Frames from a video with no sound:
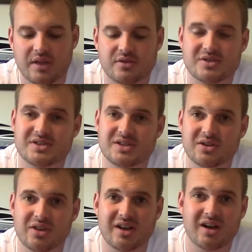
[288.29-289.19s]
There's a
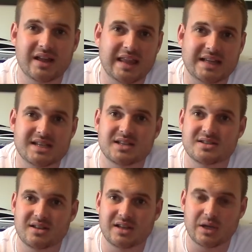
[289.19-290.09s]
seal there, and that tends
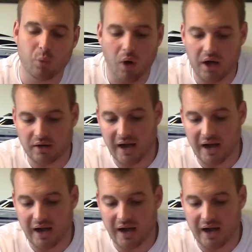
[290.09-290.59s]
to leak water.